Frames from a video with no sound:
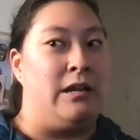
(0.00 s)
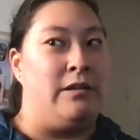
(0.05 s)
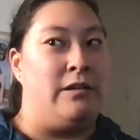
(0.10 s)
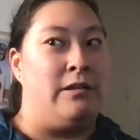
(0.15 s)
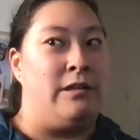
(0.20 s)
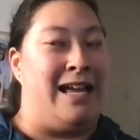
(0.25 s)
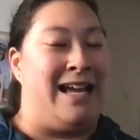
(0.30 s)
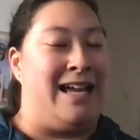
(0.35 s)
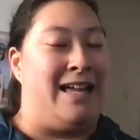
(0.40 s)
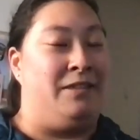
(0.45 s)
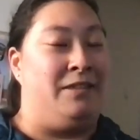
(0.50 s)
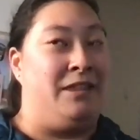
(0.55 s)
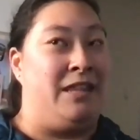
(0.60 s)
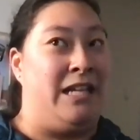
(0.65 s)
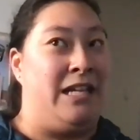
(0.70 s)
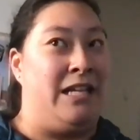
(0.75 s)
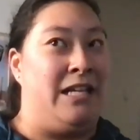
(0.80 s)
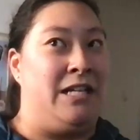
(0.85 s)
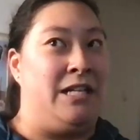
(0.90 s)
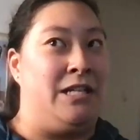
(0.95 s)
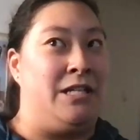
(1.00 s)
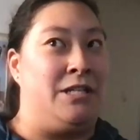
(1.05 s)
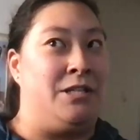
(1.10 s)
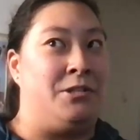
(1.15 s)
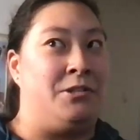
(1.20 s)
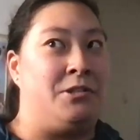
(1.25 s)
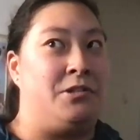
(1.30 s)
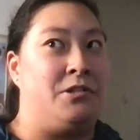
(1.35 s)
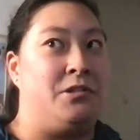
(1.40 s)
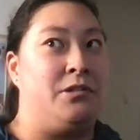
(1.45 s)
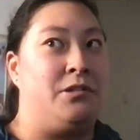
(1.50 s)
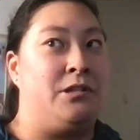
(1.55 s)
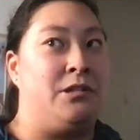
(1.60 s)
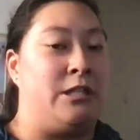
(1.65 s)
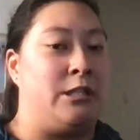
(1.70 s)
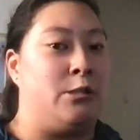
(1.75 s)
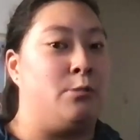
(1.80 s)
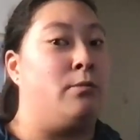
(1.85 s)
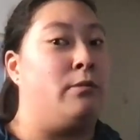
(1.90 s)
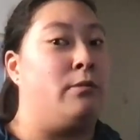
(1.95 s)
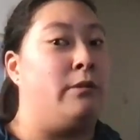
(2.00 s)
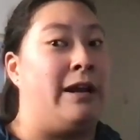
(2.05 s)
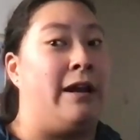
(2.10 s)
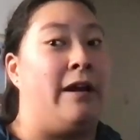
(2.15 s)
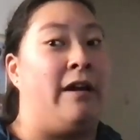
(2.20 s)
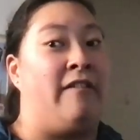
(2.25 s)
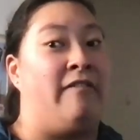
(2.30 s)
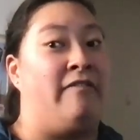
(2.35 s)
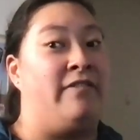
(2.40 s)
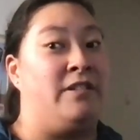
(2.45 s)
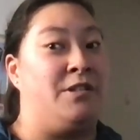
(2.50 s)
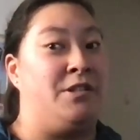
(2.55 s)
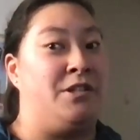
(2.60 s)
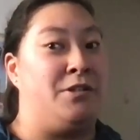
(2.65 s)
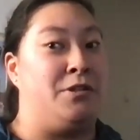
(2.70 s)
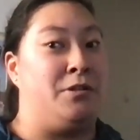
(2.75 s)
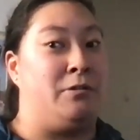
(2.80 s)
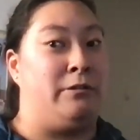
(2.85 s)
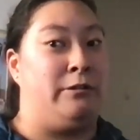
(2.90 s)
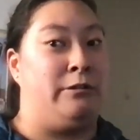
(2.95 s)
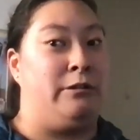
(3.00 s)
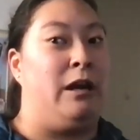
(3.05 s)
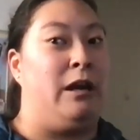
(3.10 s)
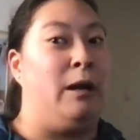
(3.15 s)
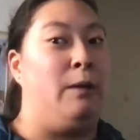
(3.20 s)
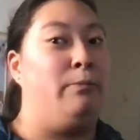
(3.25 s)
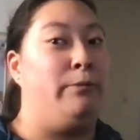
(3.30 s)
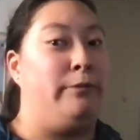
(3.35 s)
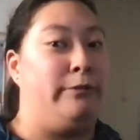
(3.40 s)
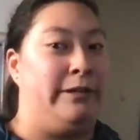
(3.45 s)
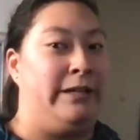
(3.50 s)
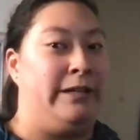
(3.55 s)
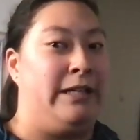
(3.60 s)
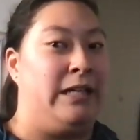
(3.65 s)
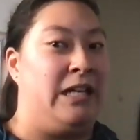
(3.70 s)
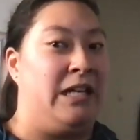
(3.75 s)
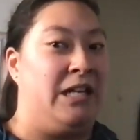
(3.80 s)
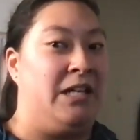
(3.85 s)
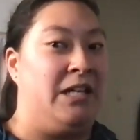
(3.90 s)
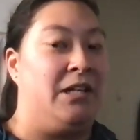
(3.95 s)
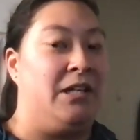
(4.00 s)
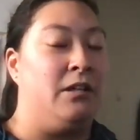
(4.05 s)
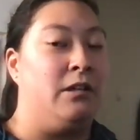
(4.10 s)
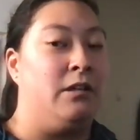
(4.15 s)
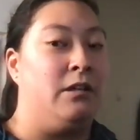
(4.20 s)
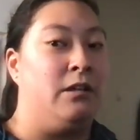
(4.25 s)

that these disability offices are operating